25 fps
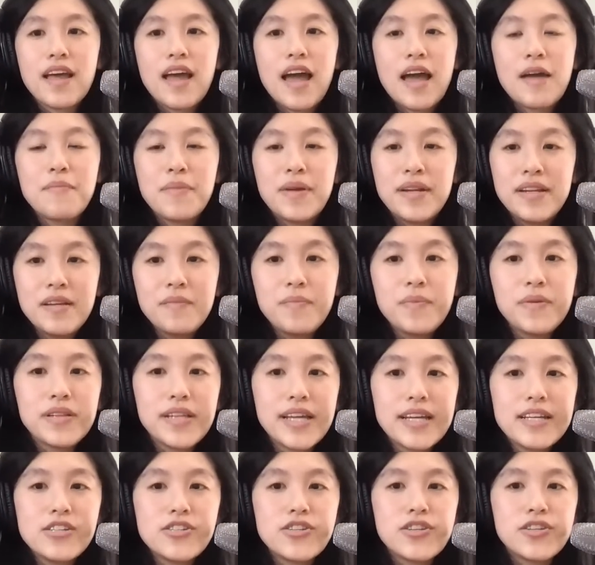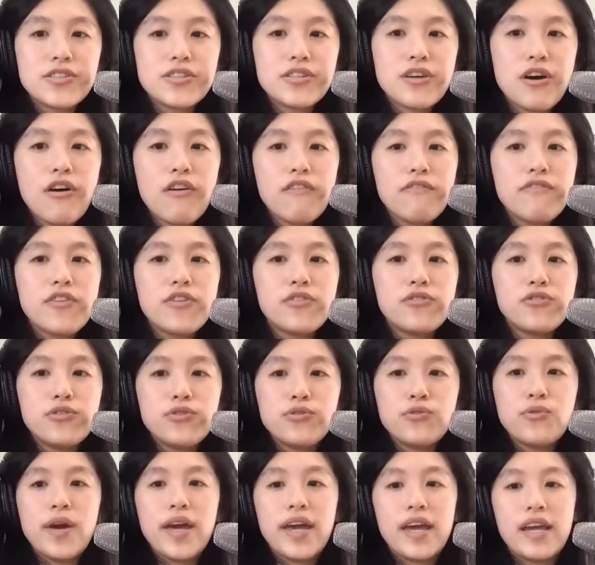and manipulations of the
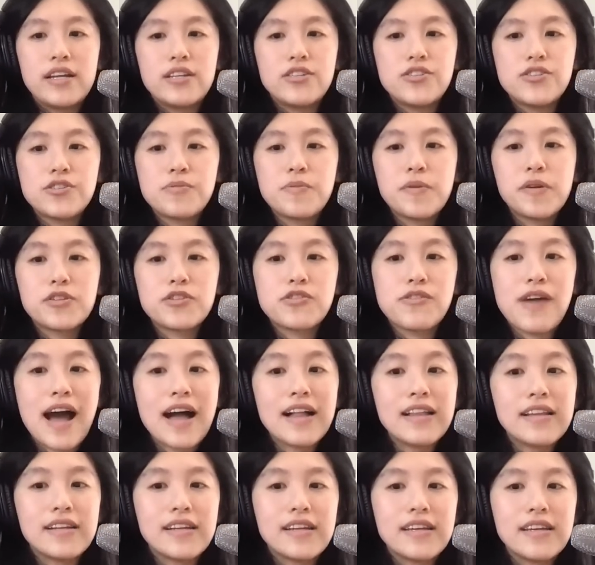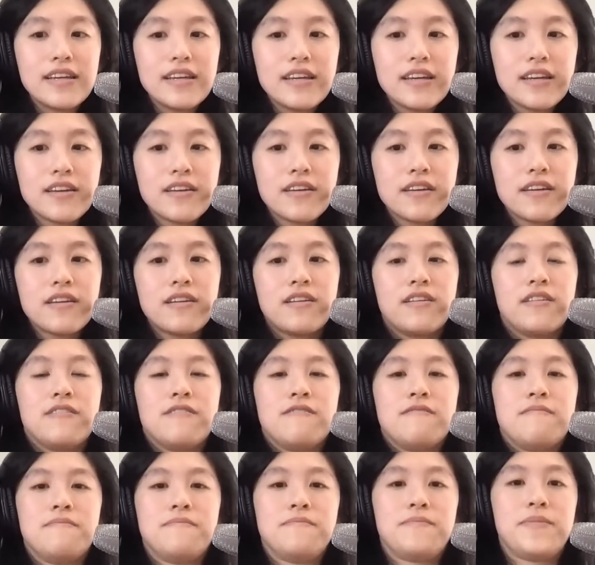new age spirituality,
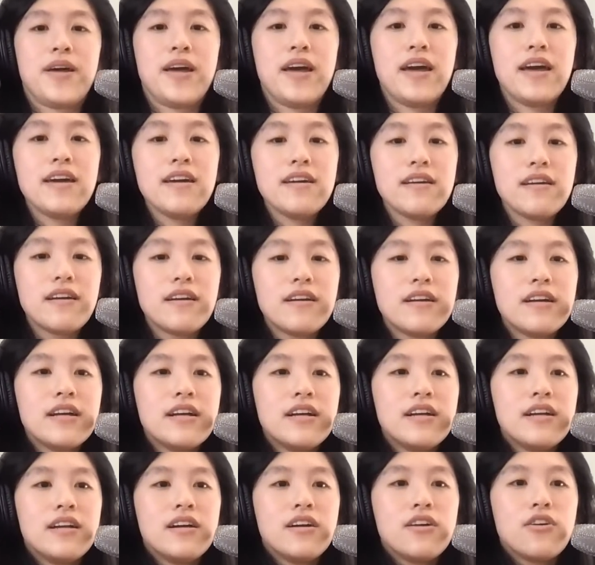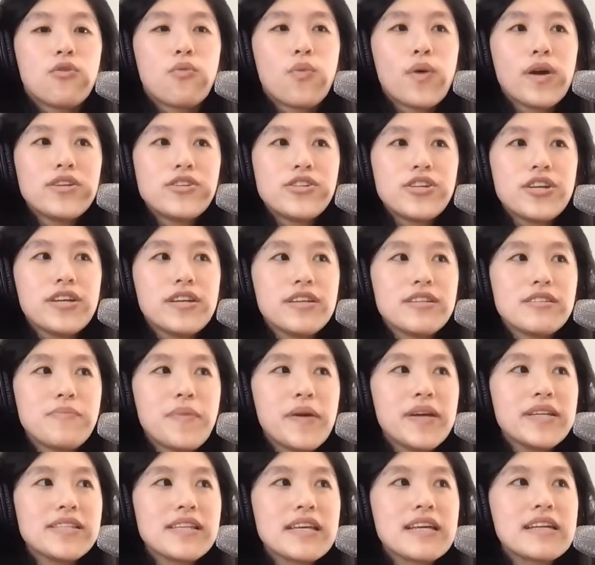okay, which is
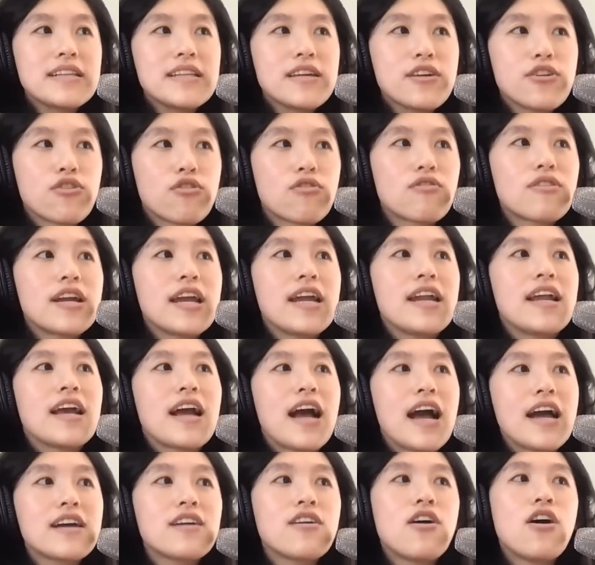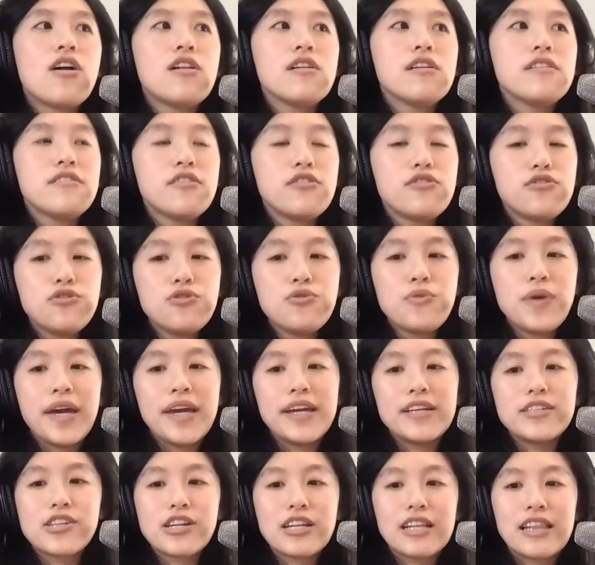basically creating, I call it the new
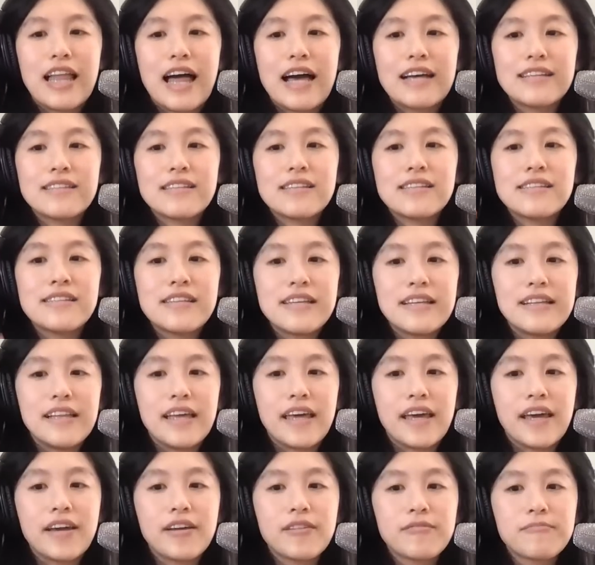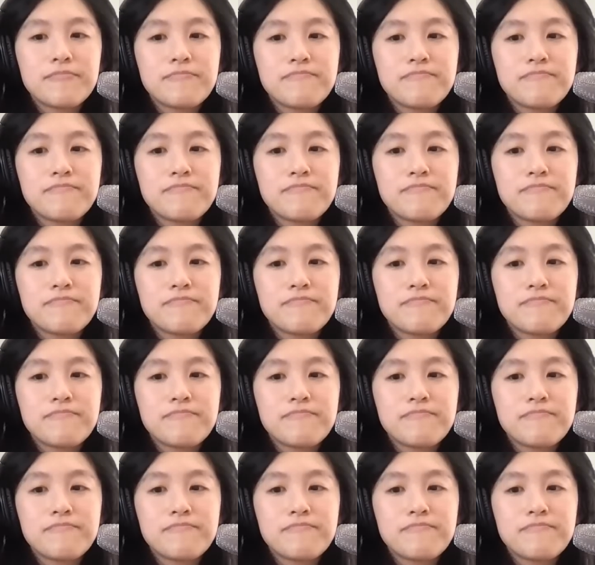age glass ceiling.